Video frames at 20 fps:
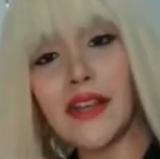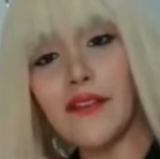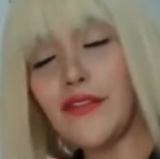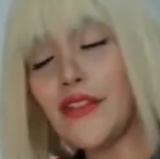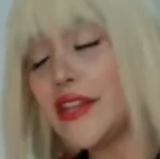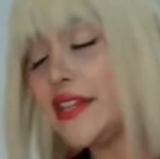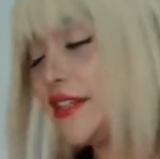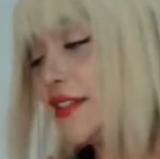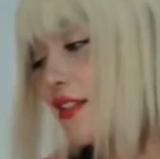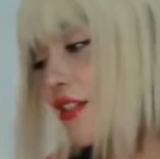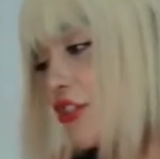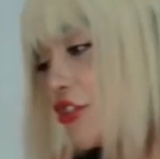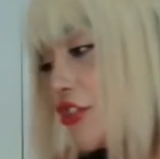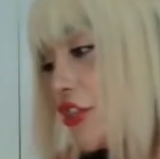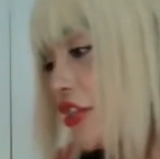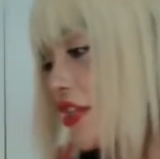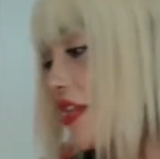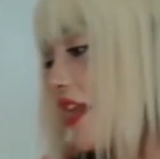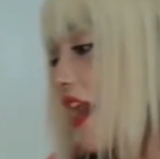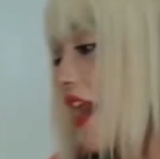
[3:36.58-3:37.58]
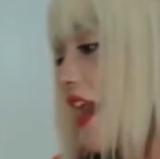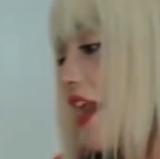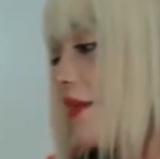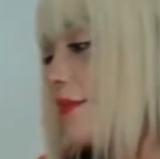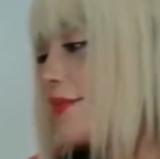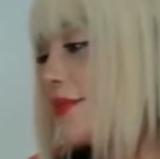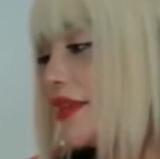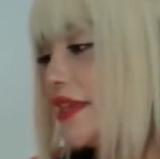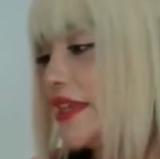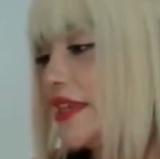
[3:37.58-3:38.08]
that this should
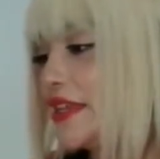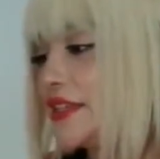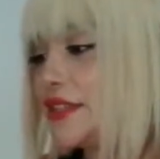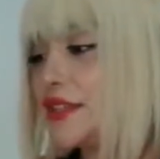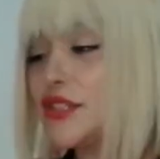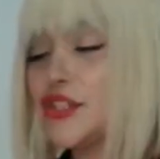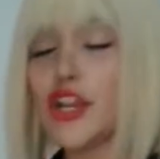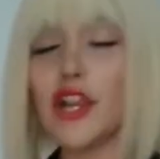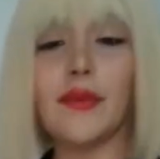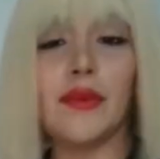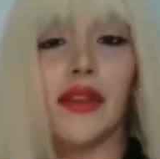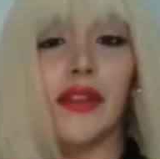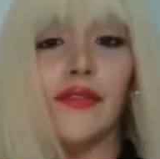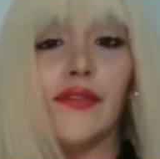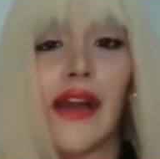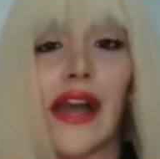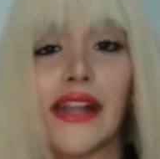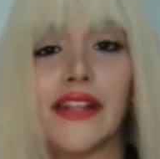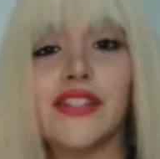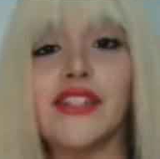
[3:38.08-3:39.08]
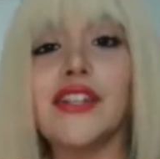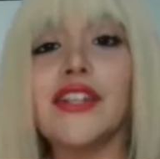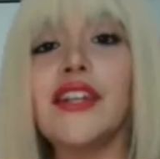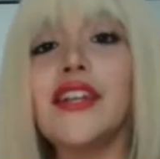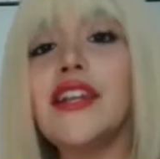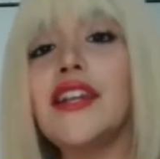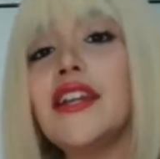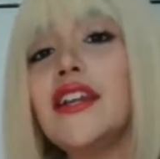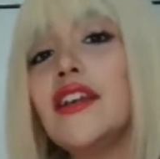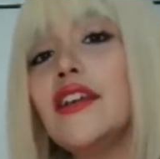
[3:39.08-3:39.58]
not be a determining
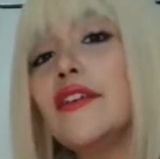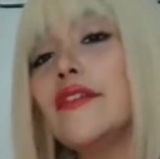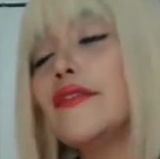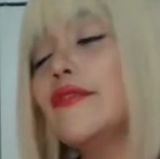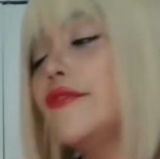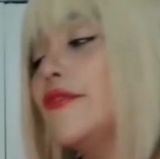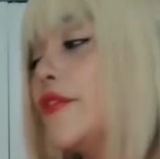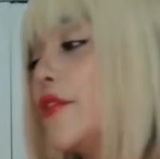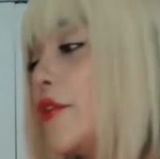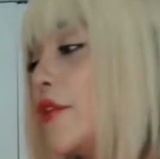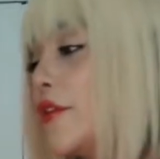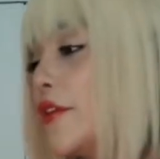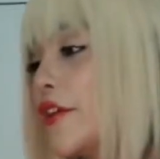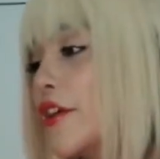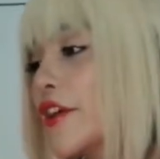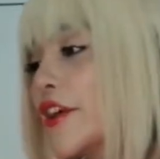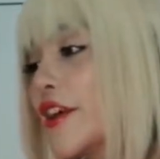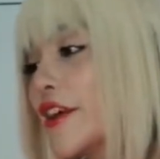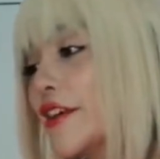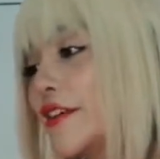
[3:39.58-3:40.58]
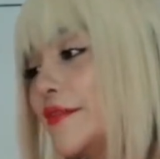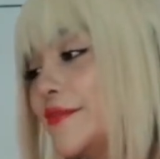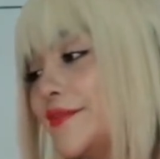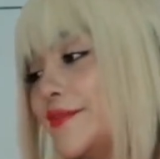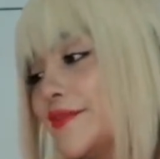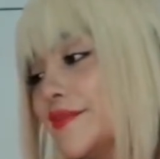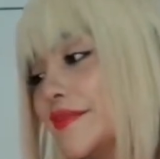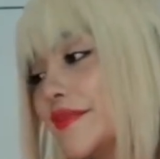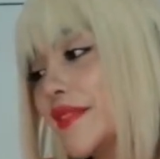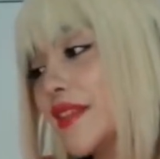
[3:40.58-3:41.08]
factor for
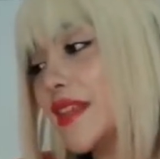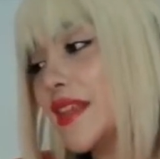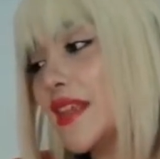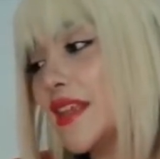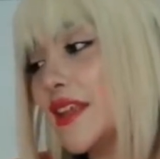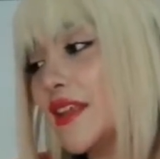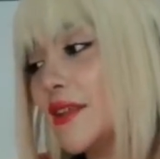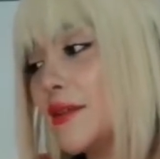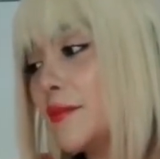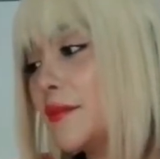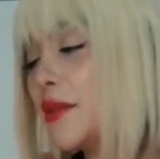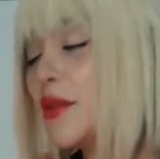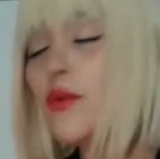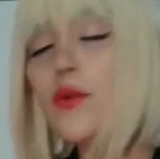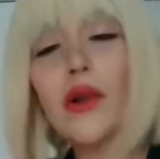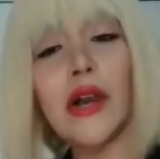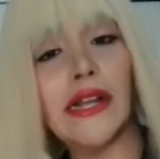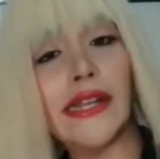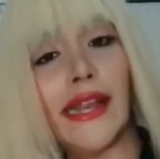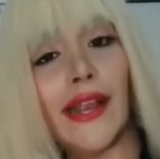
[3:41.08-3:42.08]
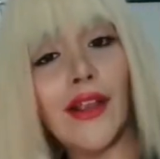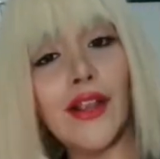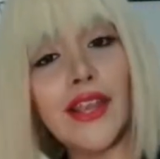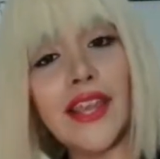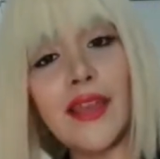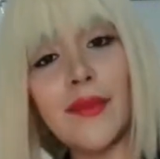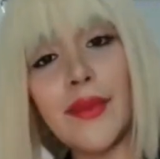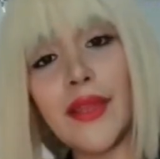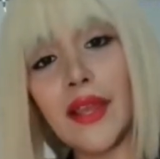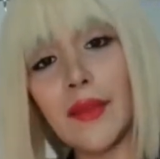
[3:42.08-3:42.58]
me wanting or
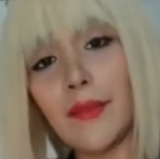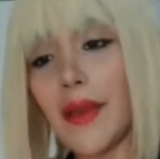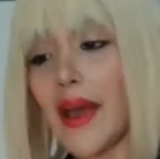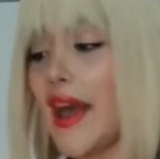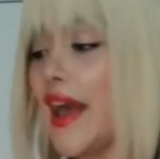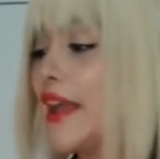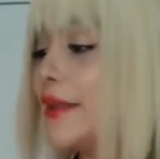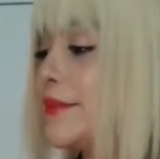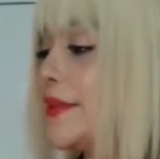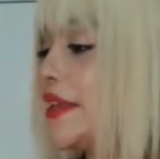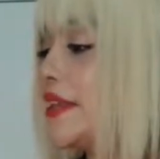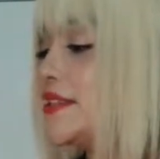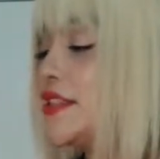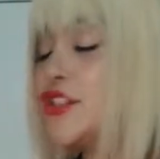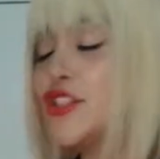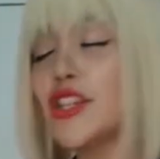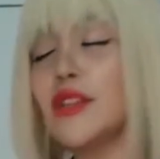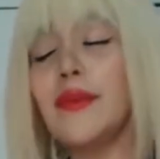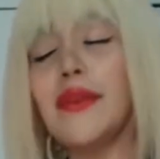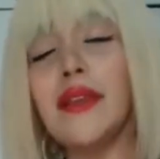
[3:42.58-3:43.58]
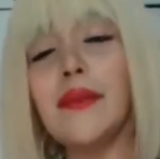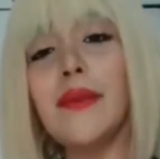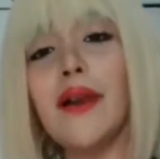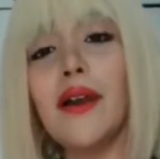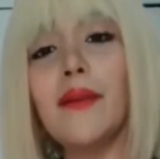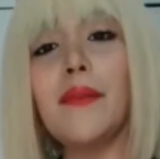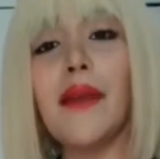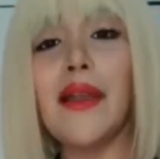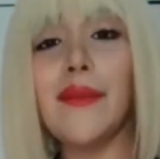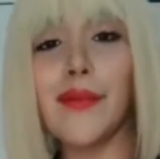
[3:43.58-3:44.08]
keeping a bag, because it should be
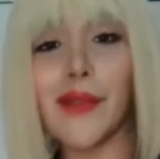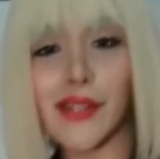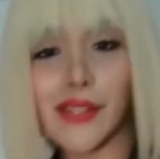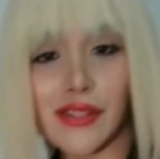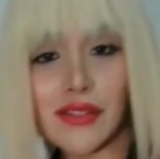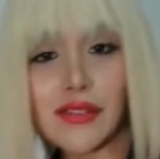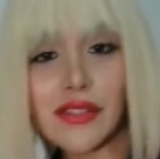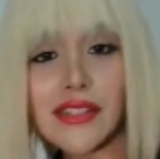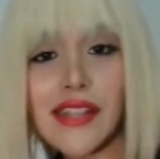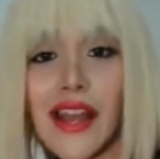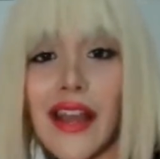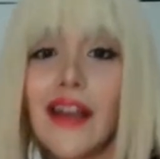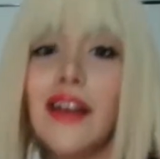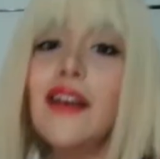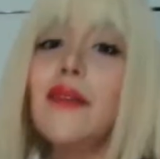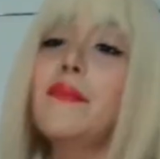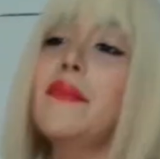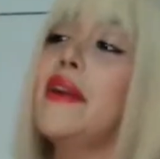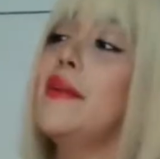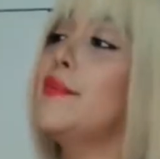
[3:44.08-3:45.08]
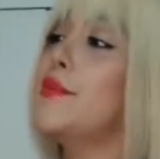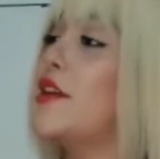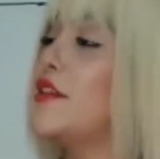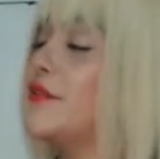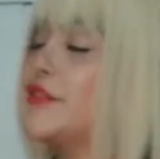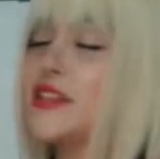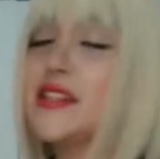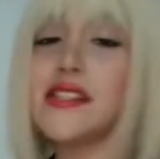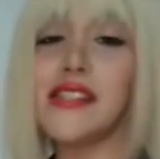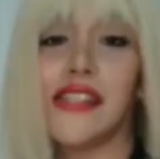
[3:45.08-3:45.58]
about my personal style and my
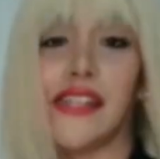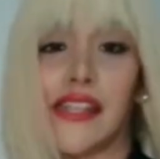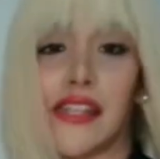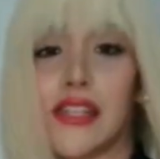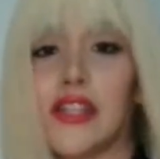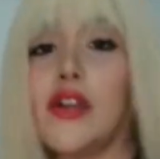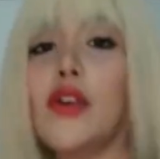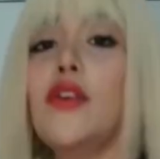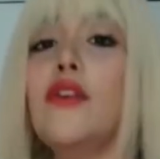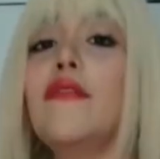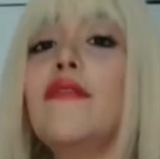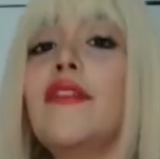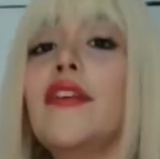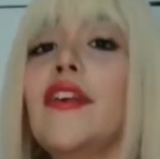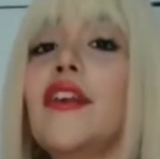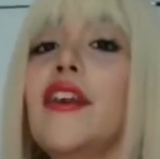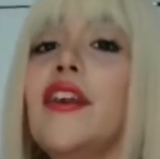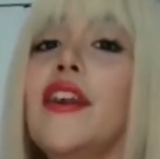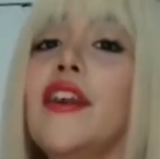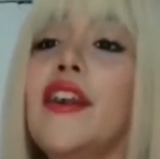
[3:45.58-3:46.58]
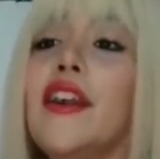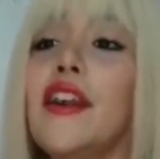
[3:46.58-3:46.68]
preferences over